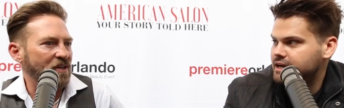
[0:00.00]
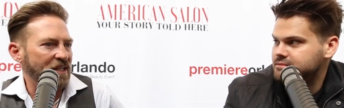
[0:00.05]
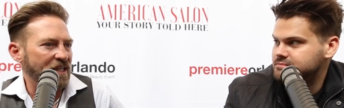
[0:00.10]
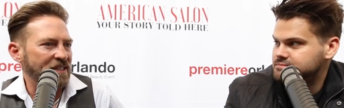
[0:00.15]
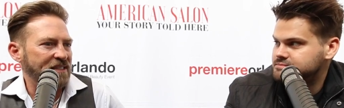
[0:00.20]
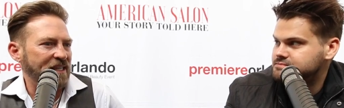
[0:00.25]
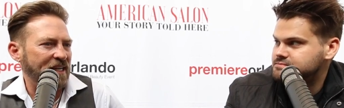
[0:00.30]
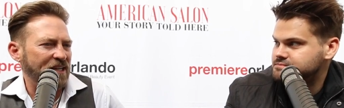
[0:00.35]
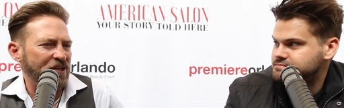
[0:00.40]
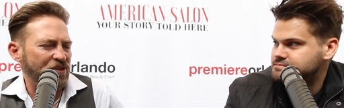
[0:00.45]
Speaker 1: yeah. in
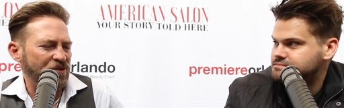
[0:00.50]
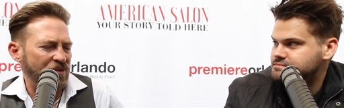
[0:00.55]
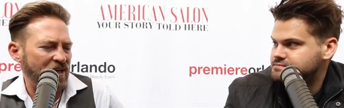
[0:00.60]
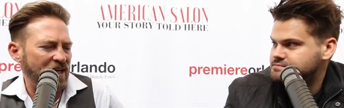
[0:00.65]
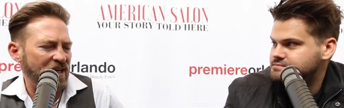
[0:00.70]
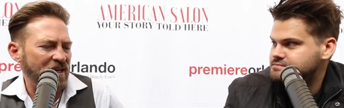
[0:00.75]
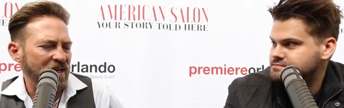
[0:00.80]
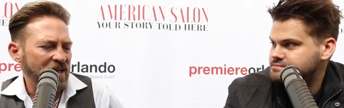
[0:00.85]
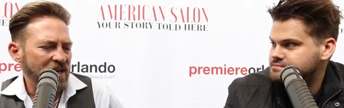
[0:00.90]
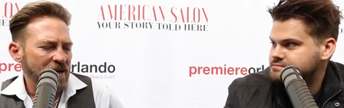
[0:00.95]
this
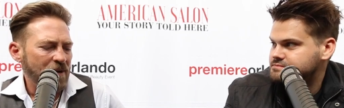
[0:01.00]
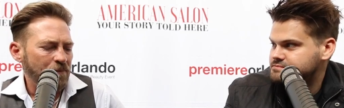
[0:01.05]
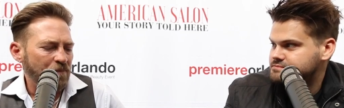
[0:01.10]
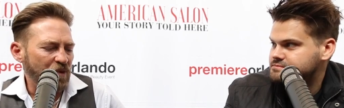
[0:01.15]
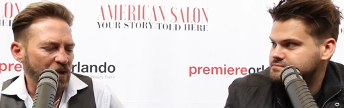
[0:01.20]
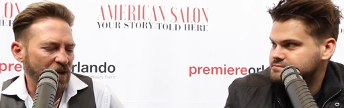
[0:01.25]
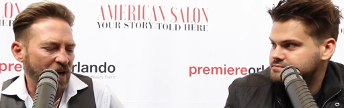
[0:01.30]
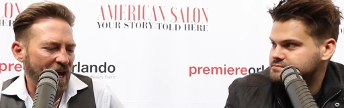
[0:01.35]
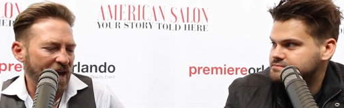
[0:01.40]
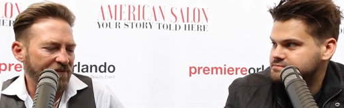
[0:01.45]
industry,
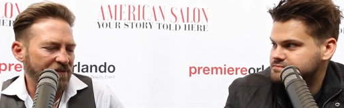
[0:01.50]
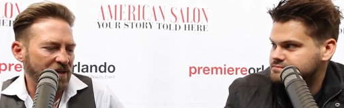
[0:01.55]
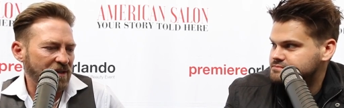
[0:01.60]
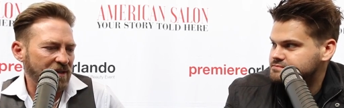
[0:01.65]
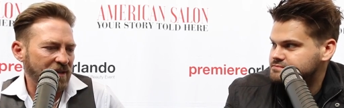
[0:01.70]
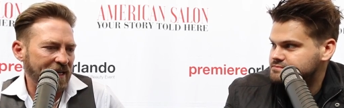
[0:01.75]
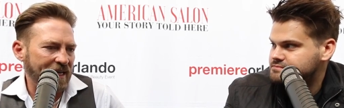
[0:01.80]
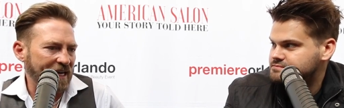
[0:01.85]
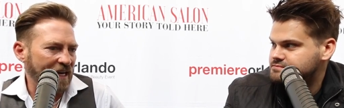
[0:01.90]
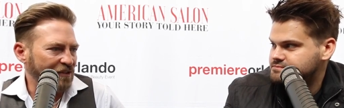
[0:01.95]
you have
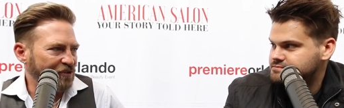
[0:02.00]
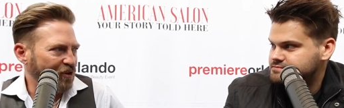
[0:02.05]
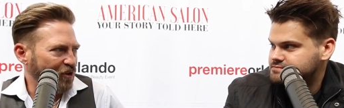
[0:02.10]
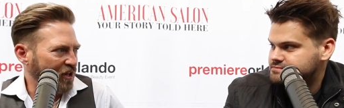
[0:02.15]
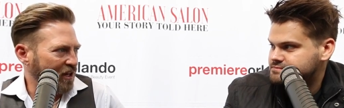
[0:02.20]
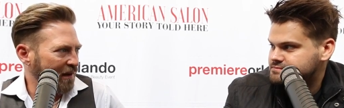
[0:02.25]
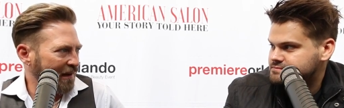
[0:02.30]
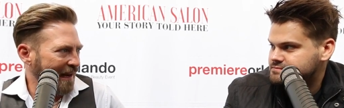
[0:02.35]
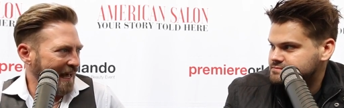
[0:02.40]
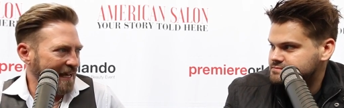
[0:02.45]
to get out
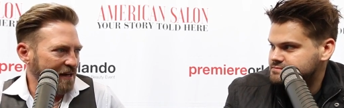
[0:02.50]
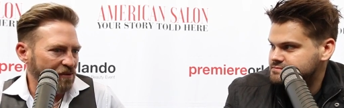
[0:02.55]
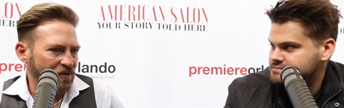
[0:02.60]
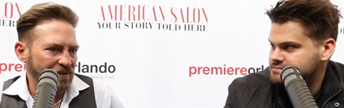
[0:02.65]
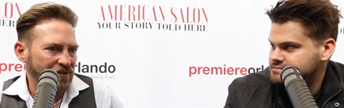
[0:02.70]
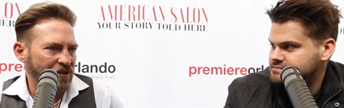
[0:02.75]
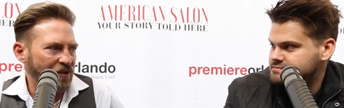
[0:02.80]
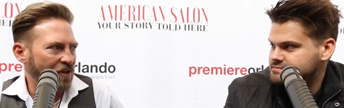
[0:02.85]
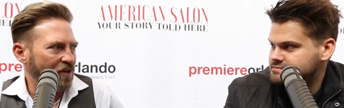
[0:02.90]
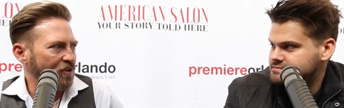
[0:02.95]
your
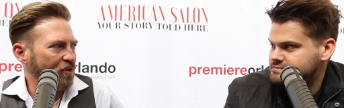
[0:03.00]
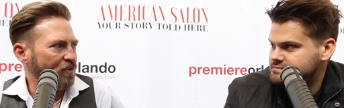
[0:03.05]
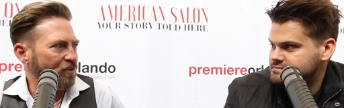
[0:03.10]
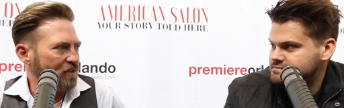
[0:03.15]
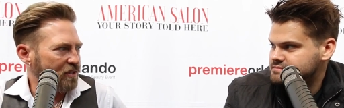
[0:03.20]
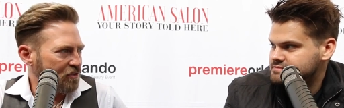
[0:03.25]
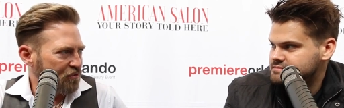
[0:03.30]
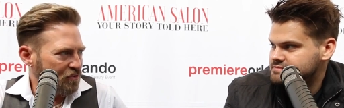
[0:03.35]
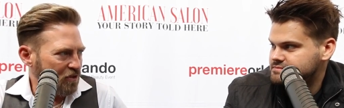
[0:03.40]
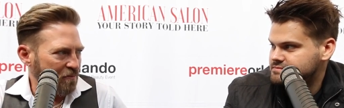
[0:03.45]
collateral to all your
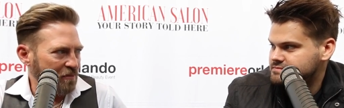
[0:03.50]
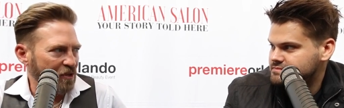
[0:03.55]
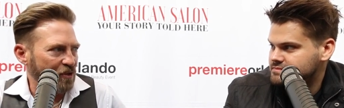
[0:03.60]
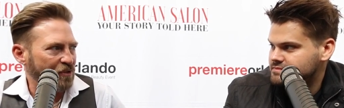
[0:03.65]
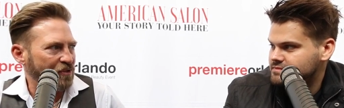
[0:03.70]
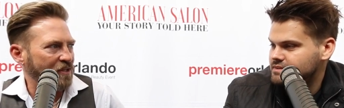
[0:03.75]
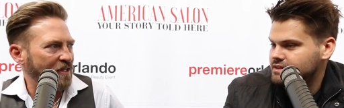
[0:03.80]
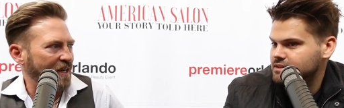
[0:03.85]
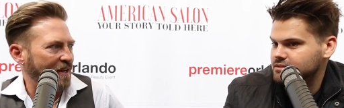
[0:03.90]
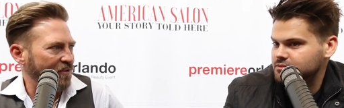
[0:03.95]

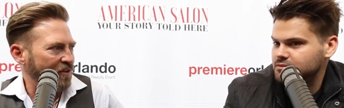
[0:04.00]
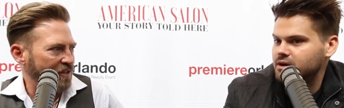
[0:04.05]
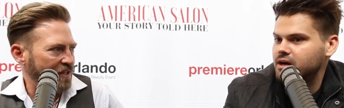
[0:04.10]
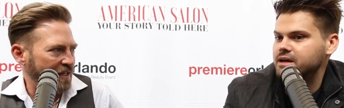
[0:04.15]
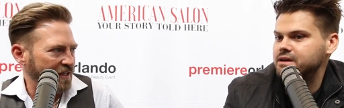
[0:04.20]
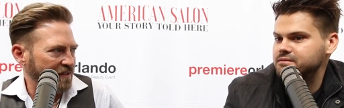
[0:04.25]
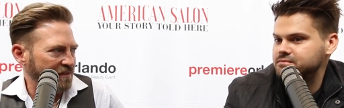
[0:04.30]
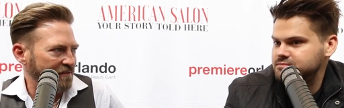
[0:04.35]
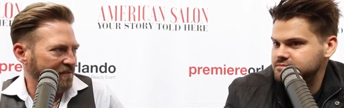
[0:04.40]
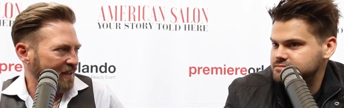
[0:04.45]
distributors and
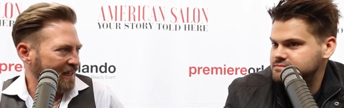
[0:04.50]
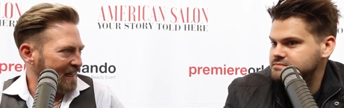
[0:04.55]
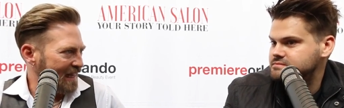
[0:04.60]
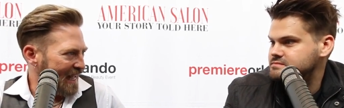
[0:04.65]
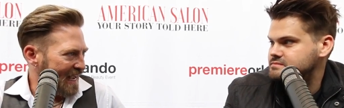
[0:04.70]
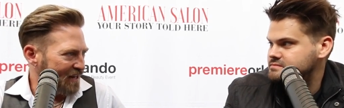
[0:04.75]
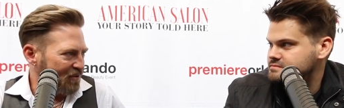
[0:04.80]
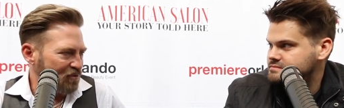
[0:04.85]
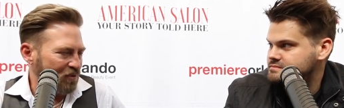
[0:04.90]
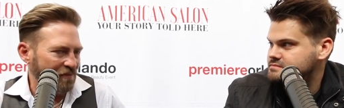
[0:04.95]
everything, right. the
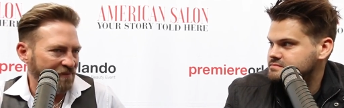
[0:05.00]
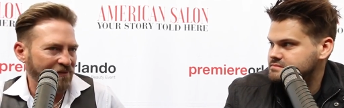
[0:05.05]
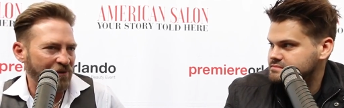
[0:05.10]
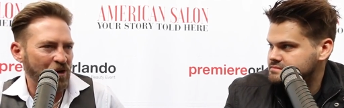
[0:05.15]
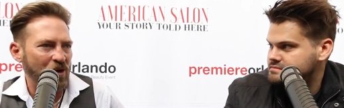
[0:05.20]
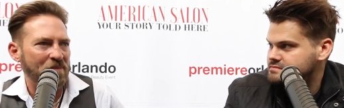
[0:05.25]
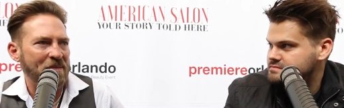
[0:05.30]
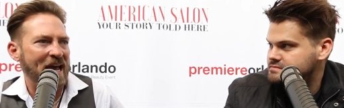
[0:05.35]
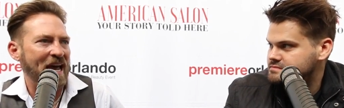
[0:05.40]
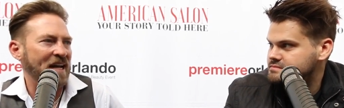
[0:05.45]
classroom
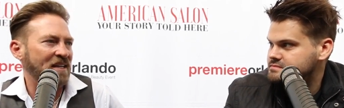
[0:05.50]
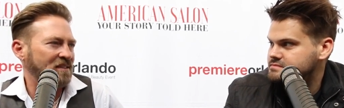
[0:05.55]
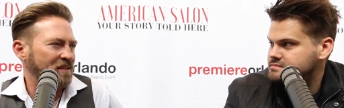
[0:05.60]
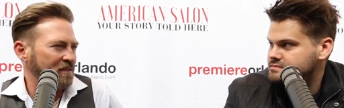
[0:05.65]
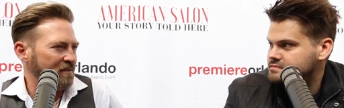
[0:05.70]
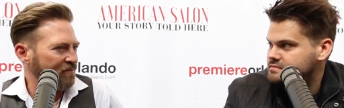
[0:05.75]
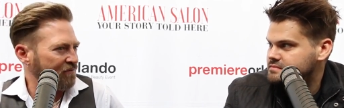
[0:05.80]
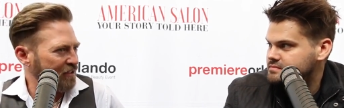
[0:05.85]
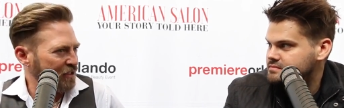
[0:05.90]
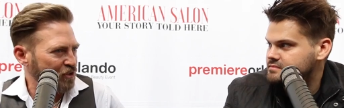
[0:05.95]

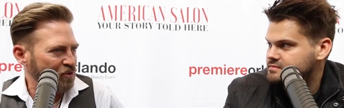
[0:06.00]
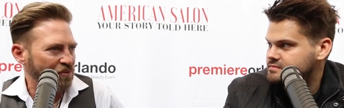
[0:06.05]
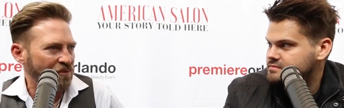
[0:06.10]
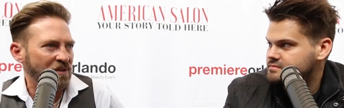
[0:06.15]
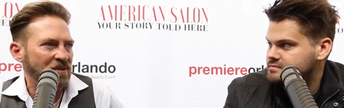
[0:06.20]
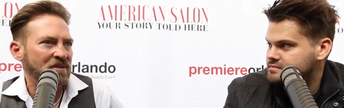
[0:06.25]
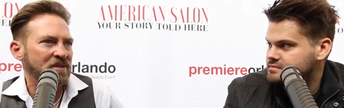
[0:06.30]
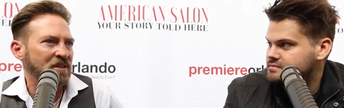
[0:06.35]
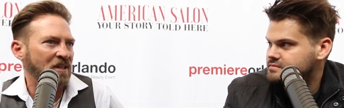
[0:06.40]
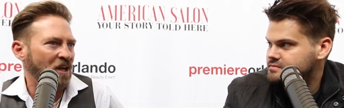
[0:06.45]
formats, the
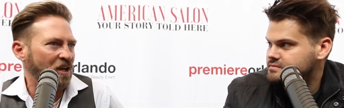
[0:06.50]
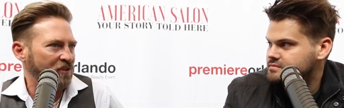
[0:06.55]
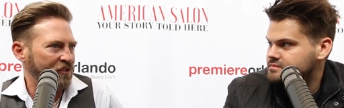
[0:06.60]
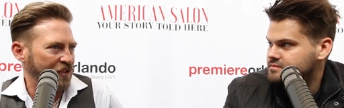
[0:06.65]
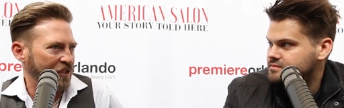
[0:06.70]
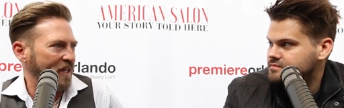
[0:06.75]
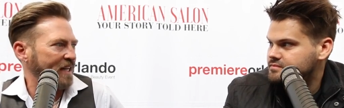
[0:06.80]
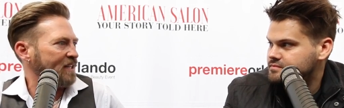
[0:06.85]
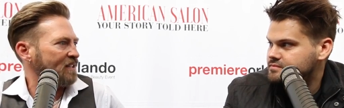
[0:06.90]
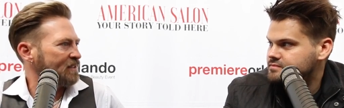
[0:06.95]
visuals, and
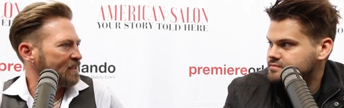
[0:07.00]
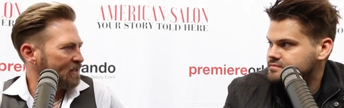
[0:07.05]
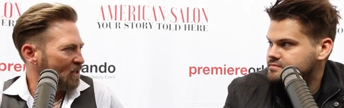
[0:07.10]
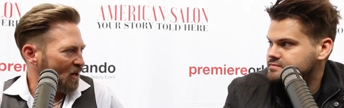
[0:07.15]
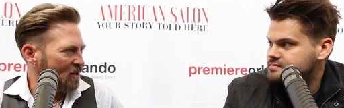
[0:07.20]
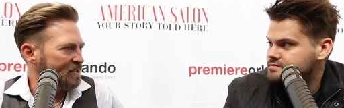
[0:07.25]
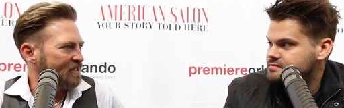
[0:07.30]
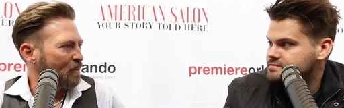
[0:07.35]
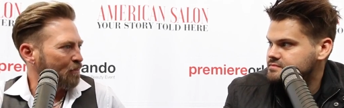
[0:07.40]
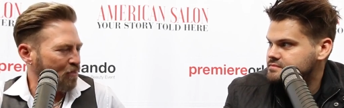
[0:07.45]
also they can
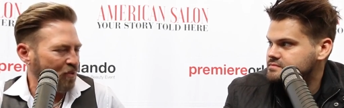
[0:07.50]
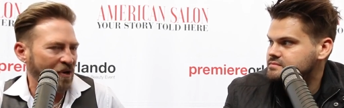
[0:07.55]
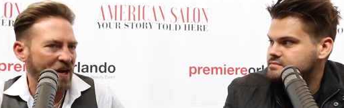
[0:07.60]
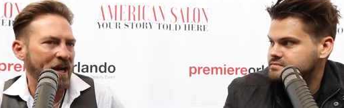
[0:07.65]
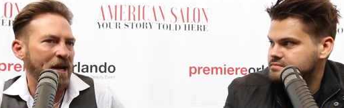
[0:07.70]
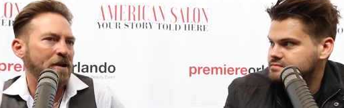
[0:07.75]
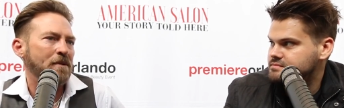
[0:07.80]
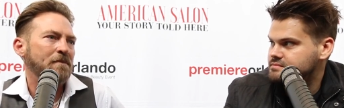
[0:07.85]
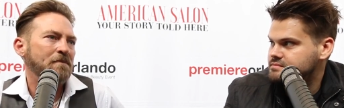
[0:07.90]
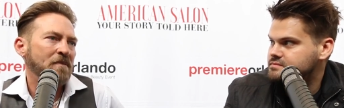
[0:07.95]
start to
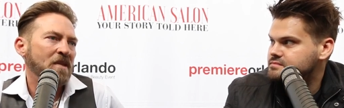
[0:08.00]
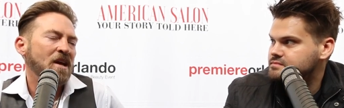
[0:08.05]
print.